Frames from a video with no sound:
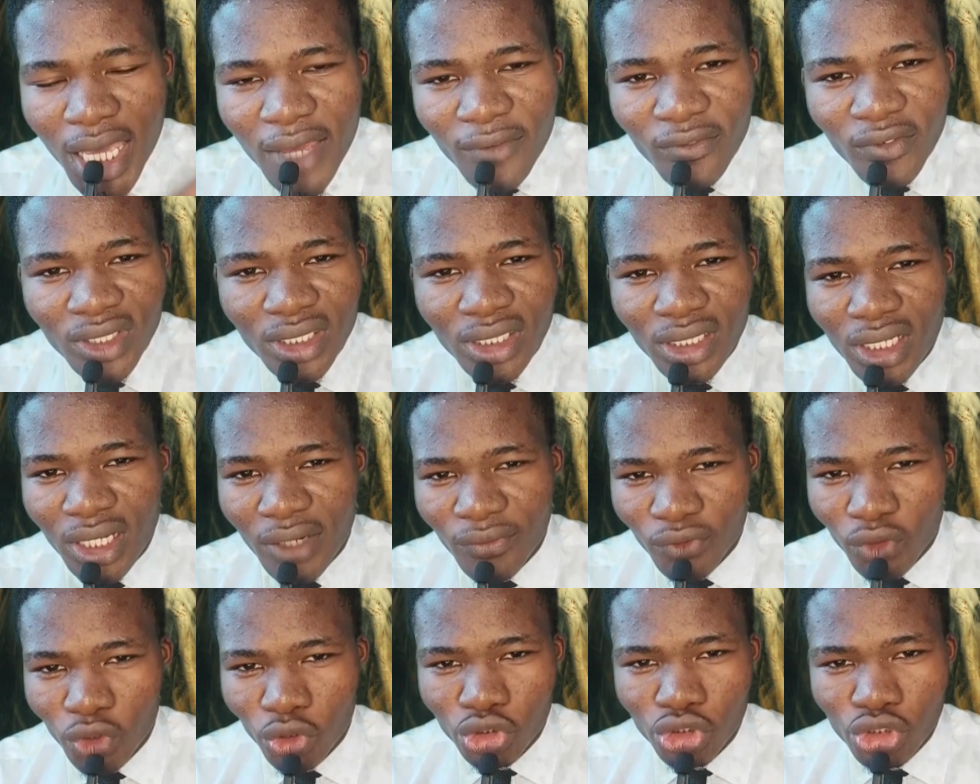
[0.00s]
Everything
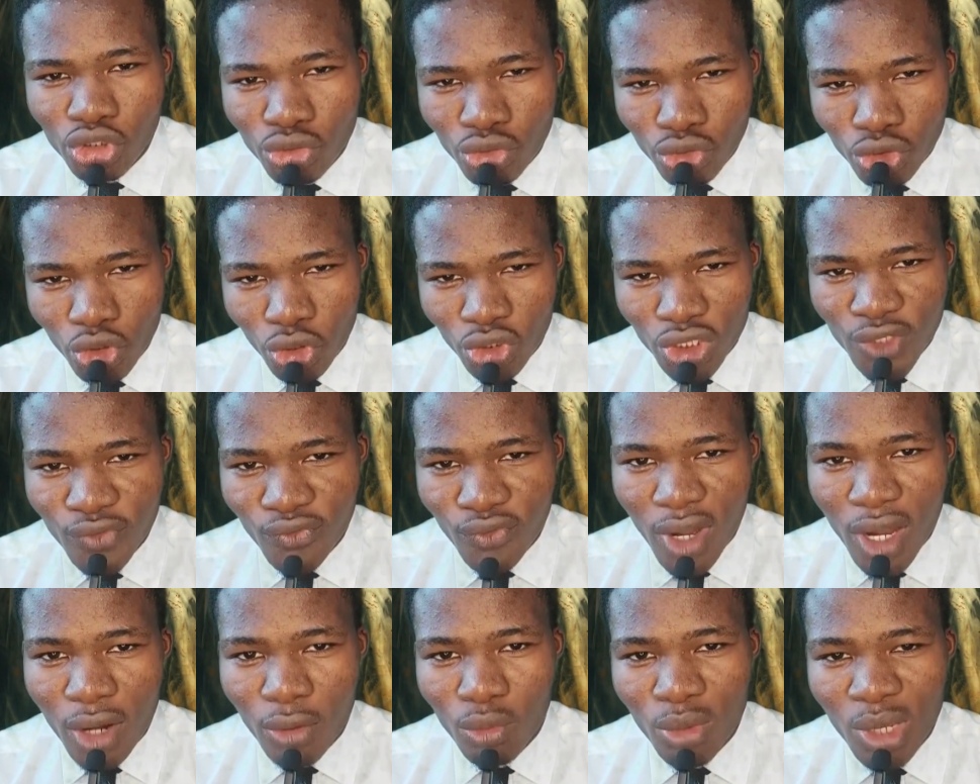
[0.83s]
I've taught you thus
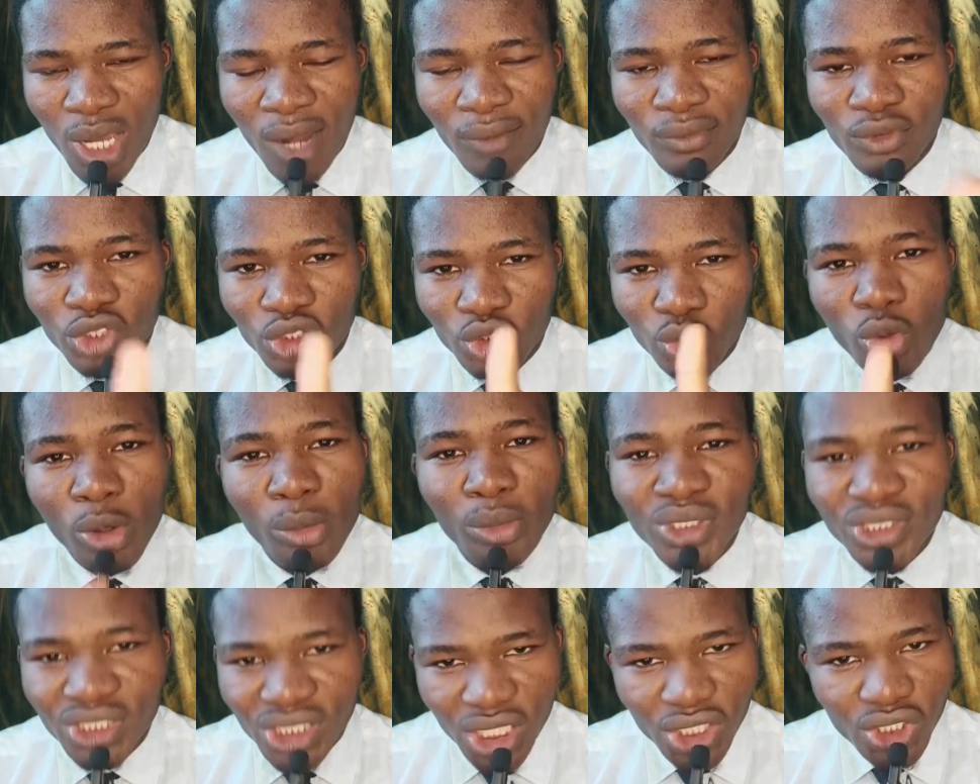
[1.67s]
far, we have just one
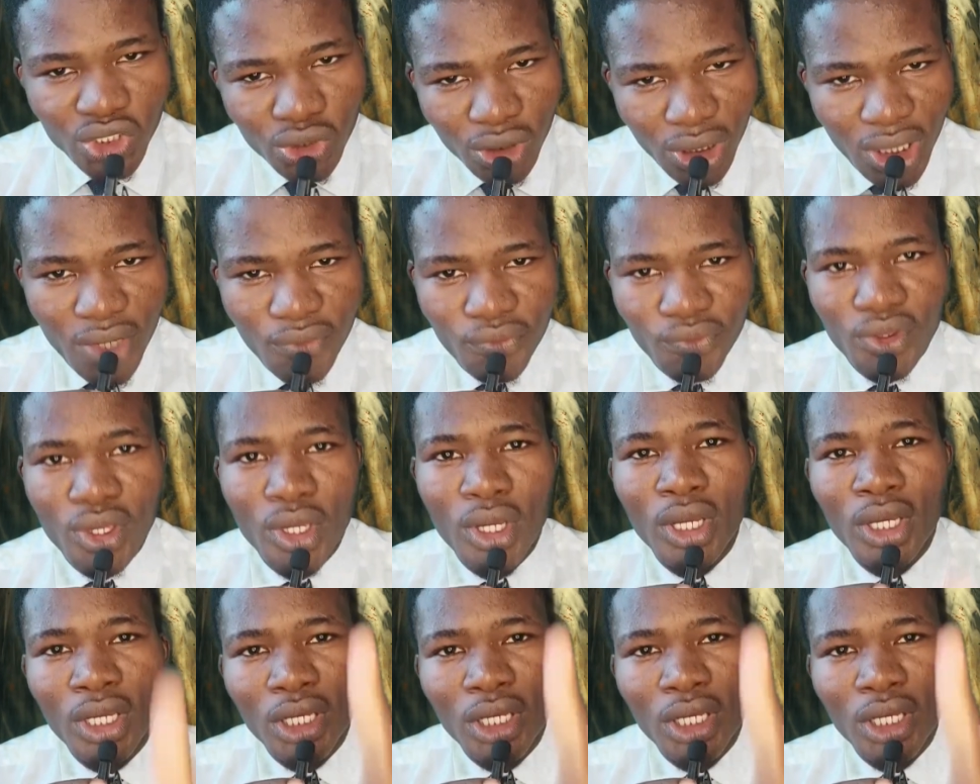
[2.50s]
more section left.